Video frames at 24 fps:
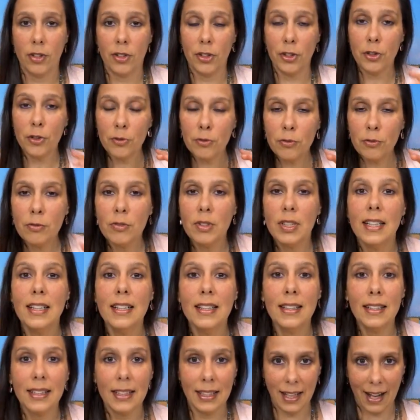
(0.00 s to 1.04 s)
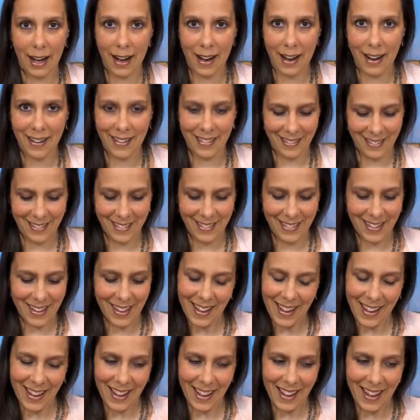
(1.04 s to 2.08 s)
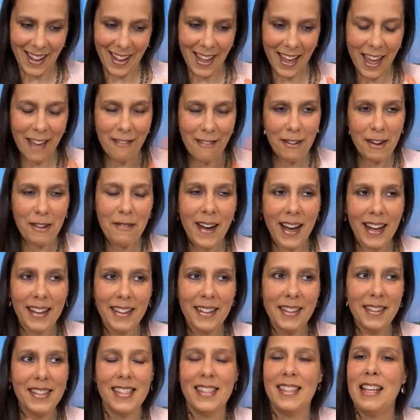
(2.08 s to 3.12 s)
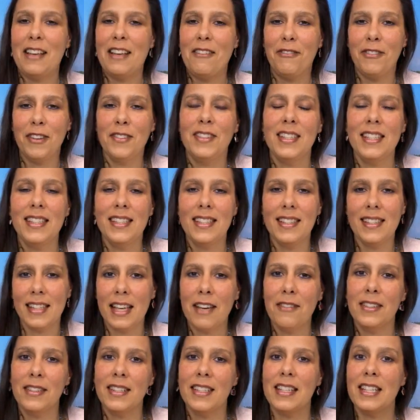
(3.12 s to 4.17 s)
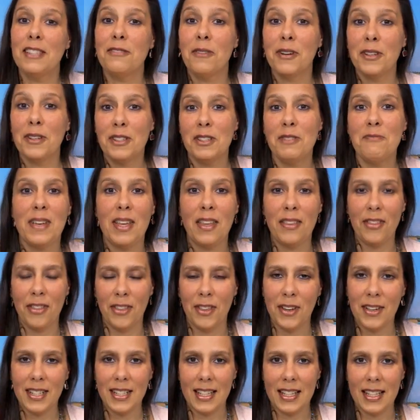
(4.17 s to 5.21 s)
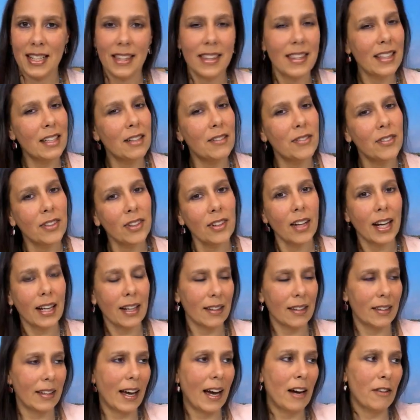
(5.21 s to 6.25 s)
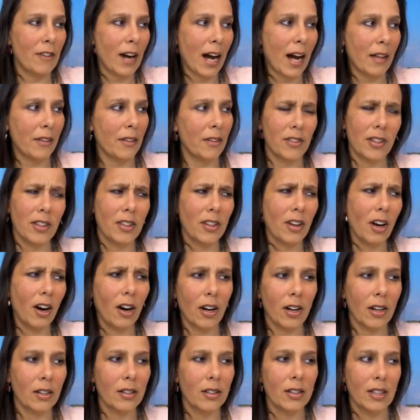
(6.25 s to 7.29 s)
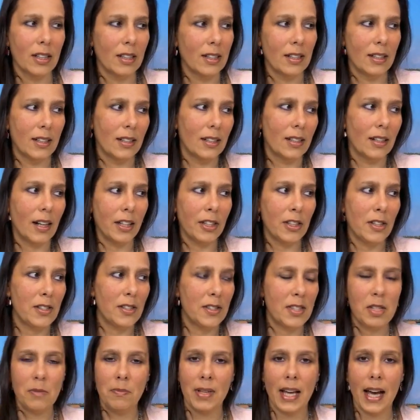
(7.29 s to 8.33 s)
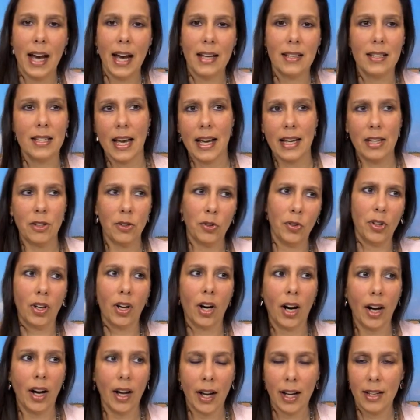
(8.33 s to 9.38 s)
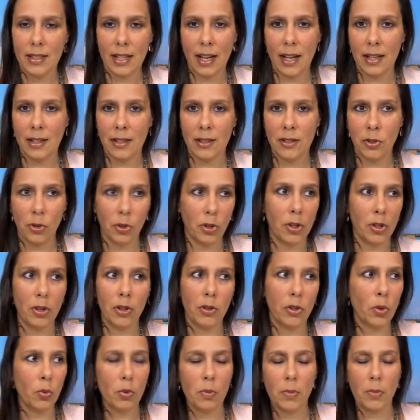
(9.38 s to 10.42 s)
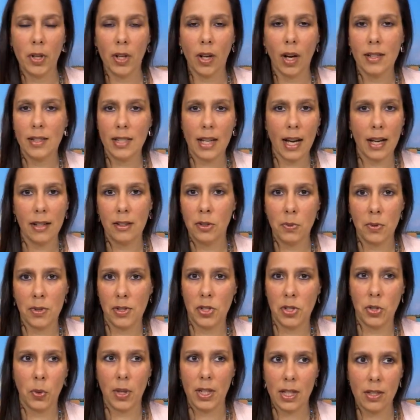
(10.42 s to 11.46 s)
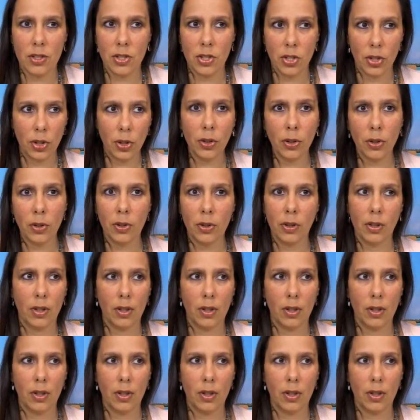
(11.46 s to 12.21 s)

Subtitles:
You really are. Everyone who's in their 50s and 70s want to be 30. Think of it like that, rather than, oh, I used to be 18, or the guy I dated or the woman I dated was 22.